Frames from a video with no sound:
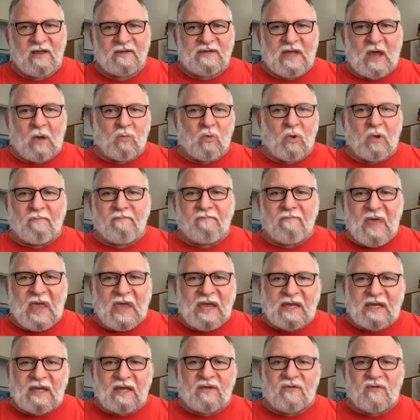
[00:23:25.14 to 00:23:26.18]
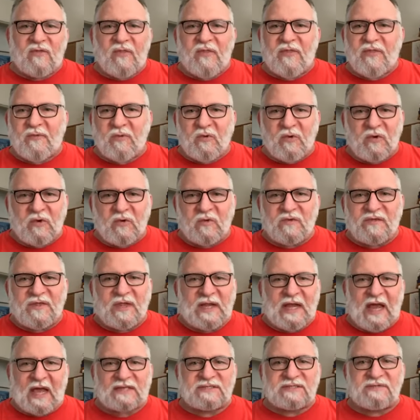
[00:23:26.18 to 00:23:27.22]
that we'll make it through
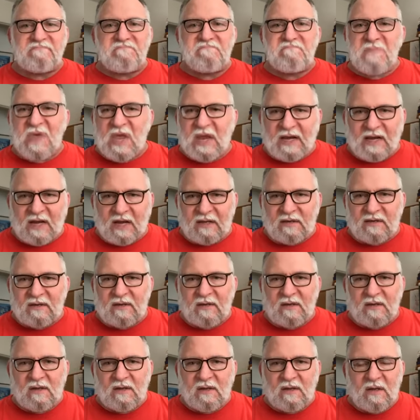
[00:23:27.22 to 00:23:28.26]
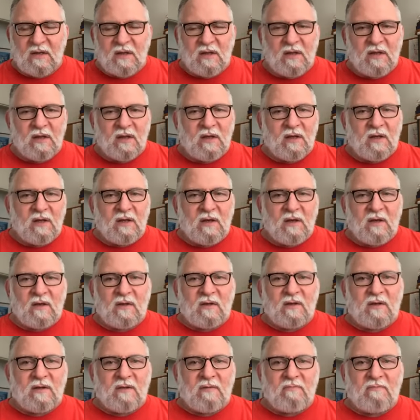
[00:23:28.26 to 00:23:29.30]
the next minute,
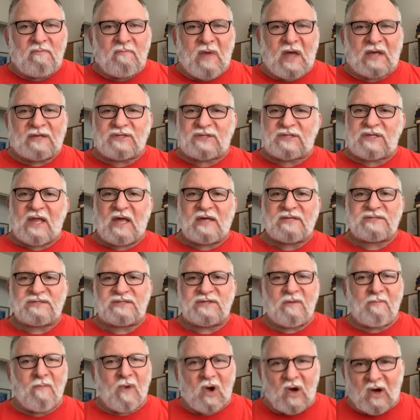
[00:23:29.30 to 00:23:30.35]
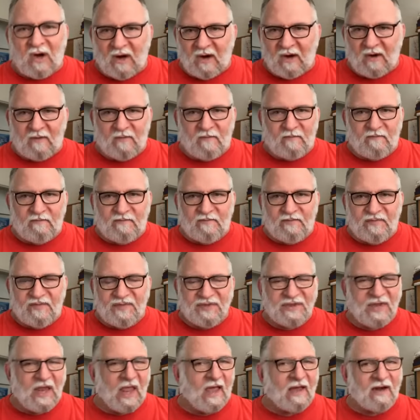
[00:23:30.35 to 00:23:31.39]
much less tomorrow.
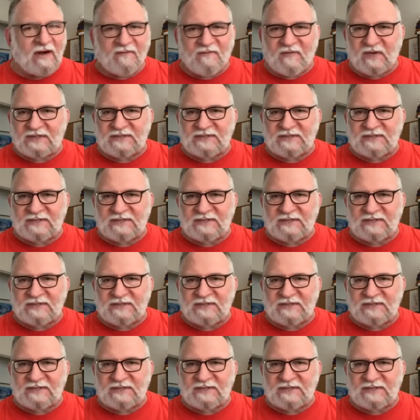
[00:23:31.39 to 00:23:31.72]
None of